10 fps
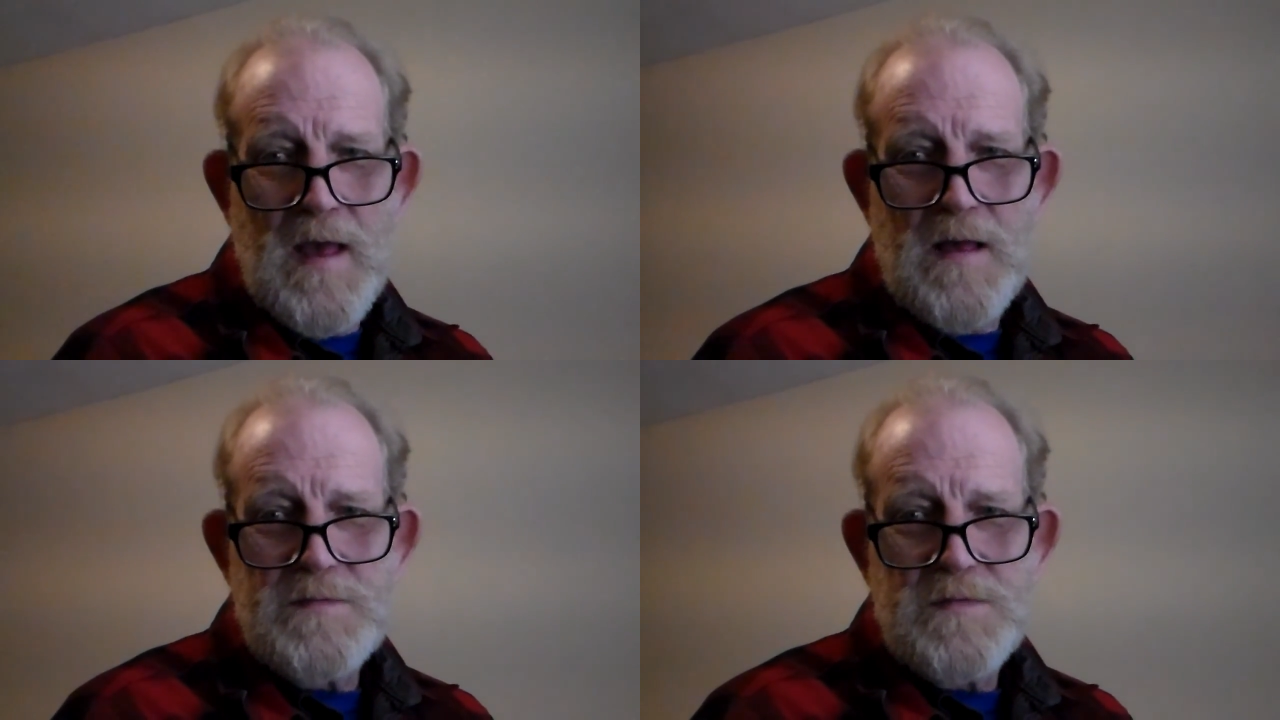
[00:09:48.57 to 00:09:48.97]

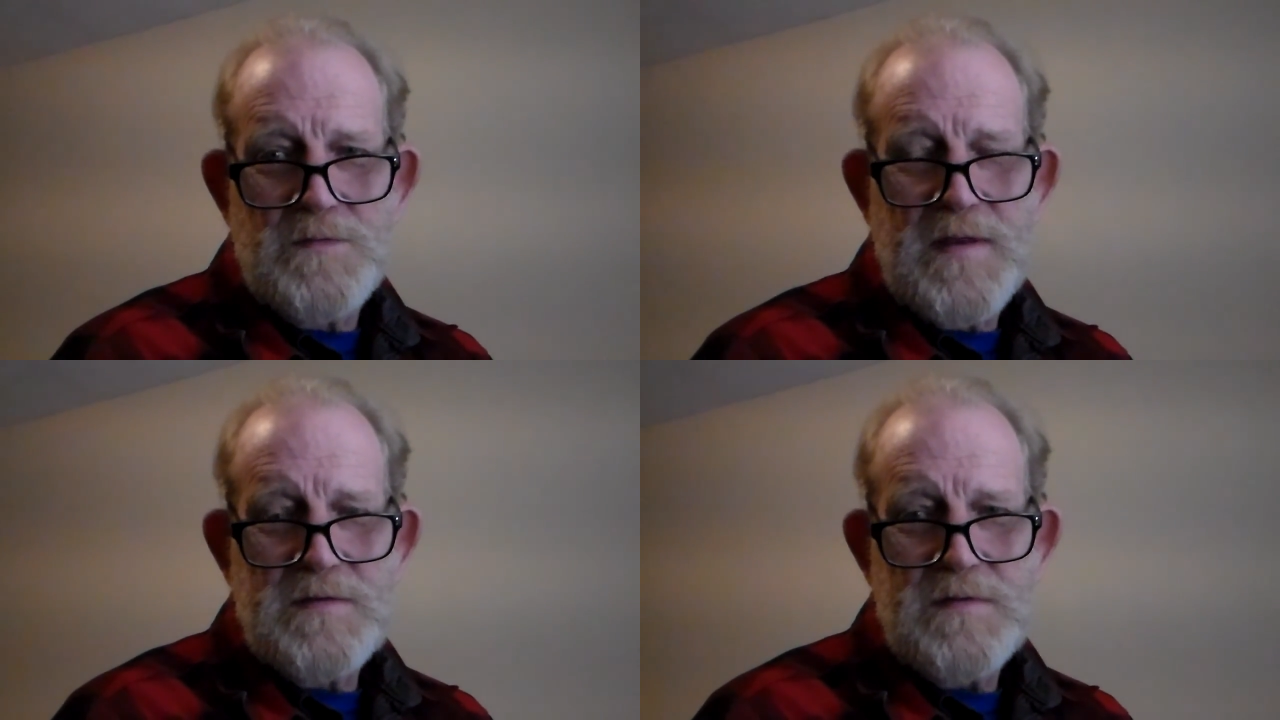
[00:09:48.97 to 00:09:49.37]
until
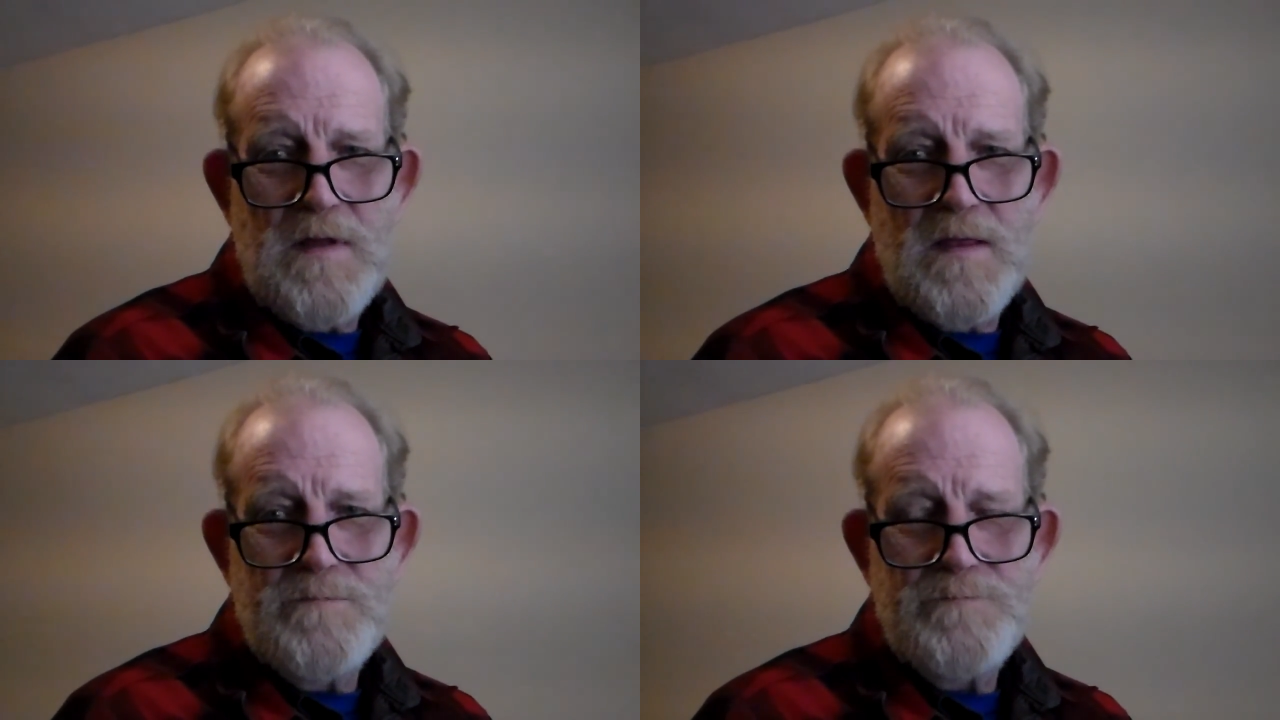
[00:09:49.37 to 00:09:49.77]
next
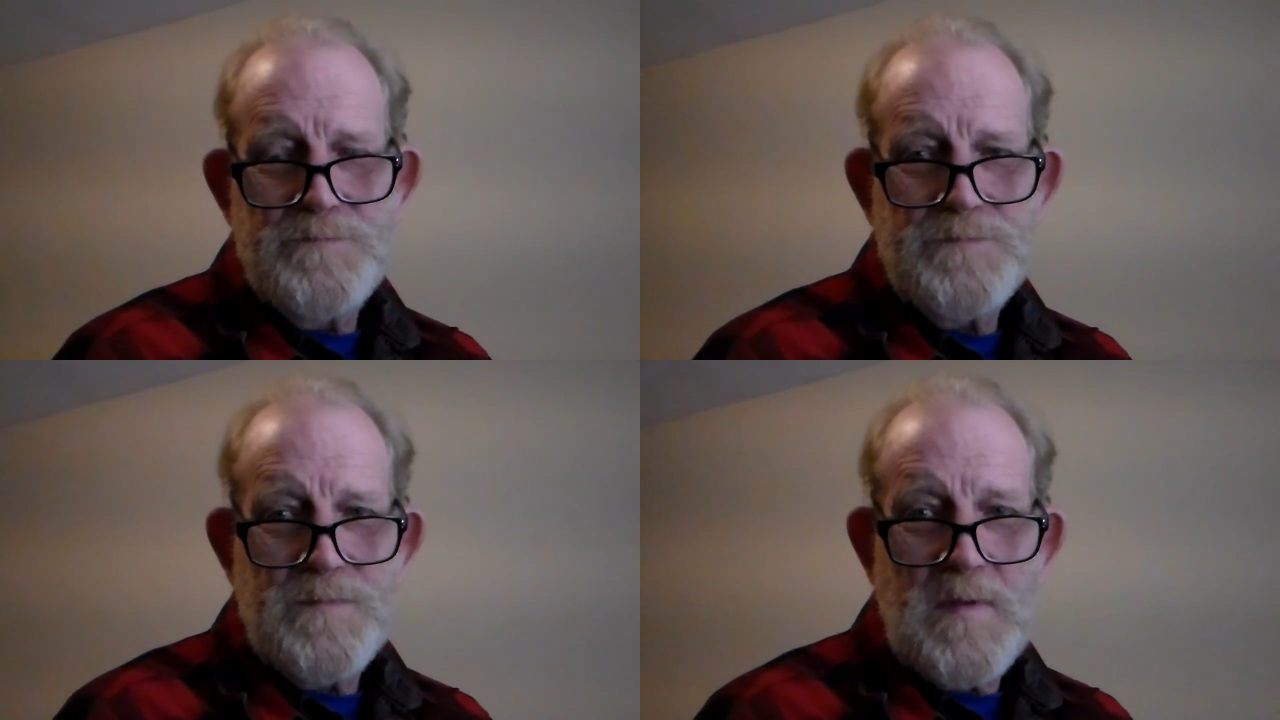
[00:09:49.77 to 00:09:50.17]
time,
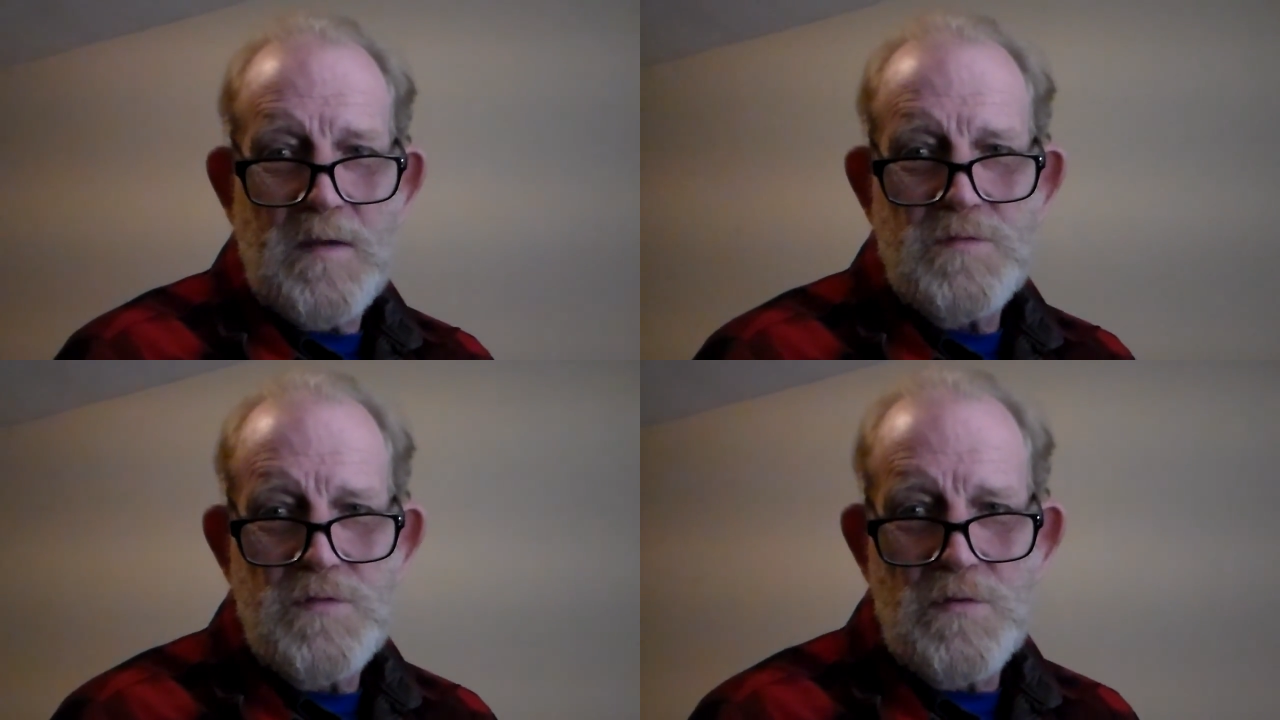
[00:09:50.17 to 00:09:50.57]

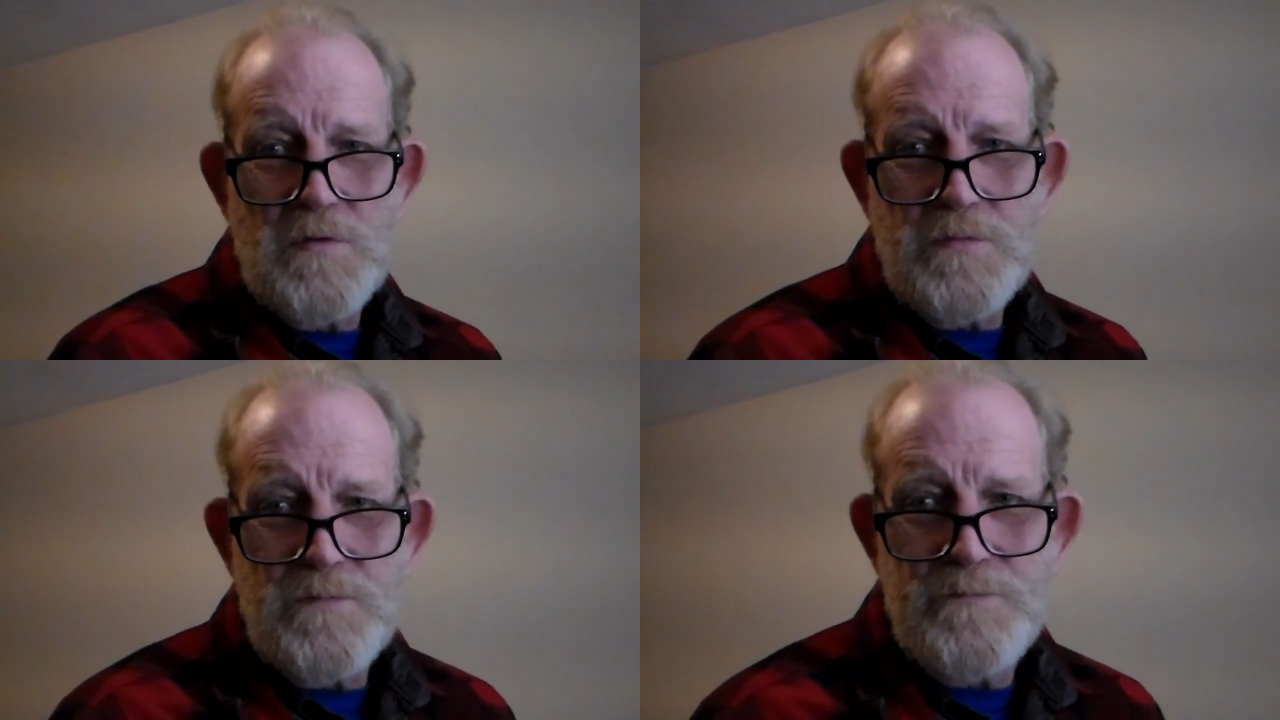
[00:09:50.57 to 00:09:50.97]
toodaloo.